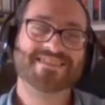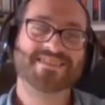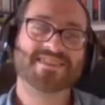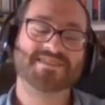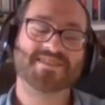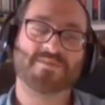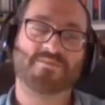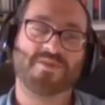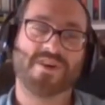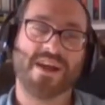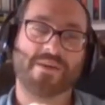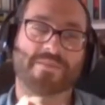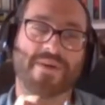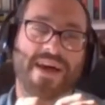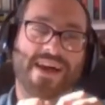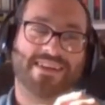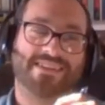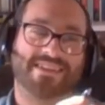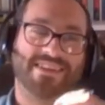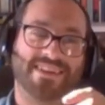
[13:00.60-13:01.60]
just to bring yeah, it
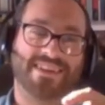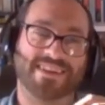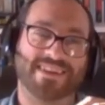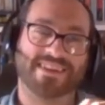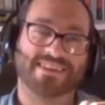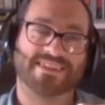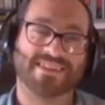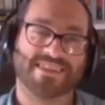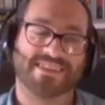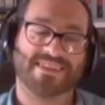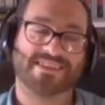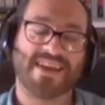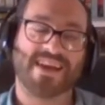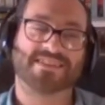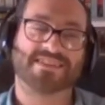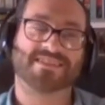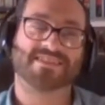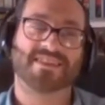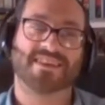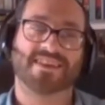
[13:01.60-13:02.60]
back to, yeah. to the
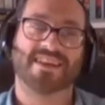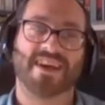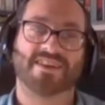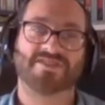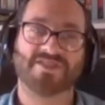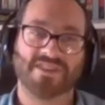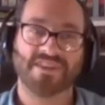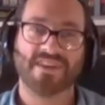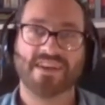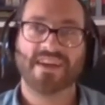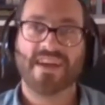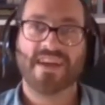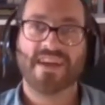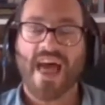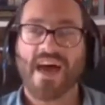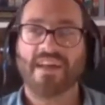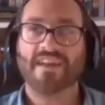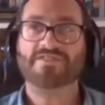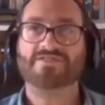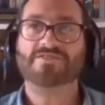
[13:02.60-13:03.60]
Texas connection,
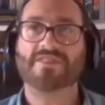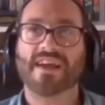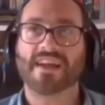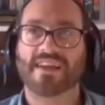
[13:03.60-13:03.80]
how did you get